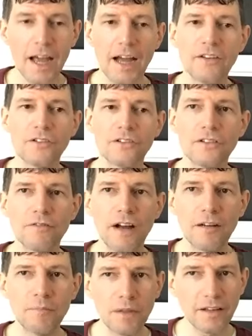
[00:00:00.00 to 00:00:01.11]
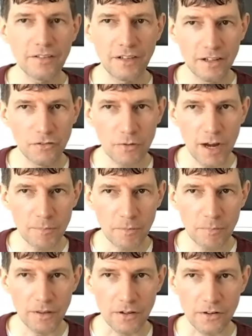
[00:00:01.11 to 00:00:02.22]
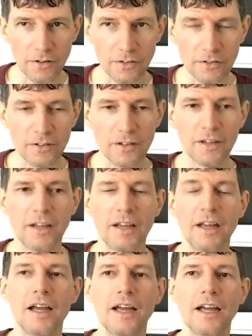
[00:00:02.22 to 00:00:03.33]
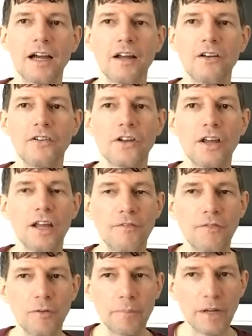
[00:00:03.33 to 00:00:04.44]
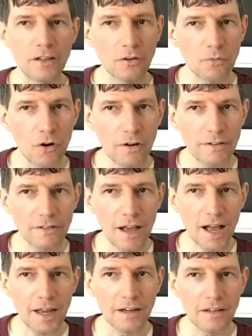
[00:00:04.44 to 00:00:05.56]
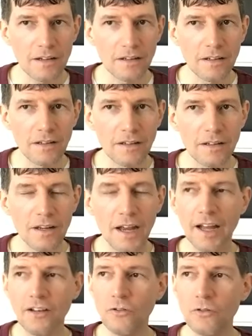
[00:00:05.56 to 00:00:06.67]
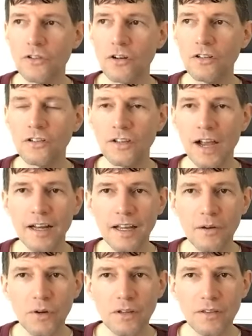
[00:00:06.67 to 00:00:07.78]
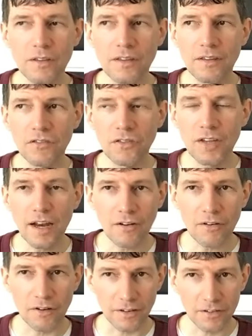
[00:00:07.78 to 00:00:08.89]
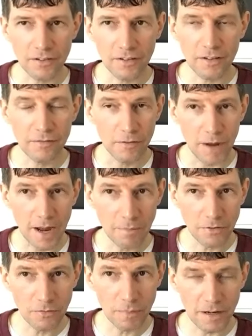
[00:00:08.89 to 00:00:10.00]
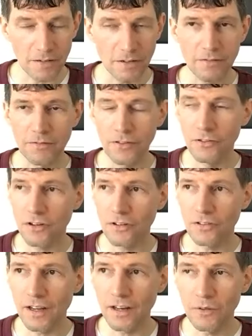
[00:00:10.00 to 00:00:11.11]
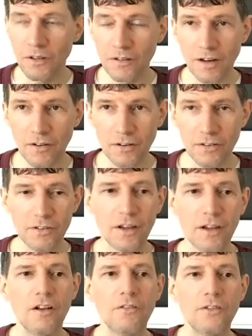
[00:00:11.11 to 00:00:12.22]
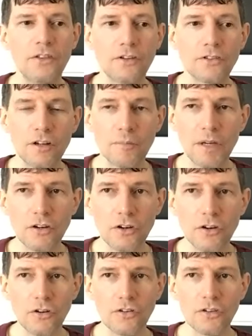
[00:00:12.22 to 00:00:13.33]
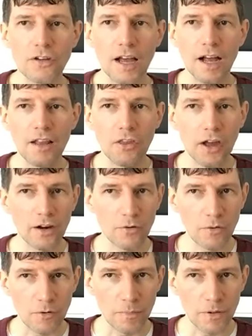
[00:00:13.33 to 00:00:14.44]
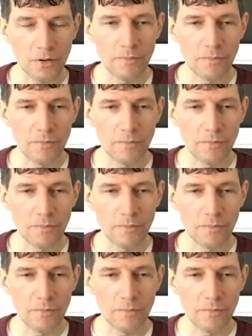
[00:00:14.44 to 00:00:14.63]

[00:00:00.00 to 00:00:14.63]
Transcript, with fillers: and there's a divine blessing that's wrapped up in the curse. And if you pick the wrong side and you start siding with terrorists, from my perspective, if you start siding with the terrorists, there's going to be a curse on that group.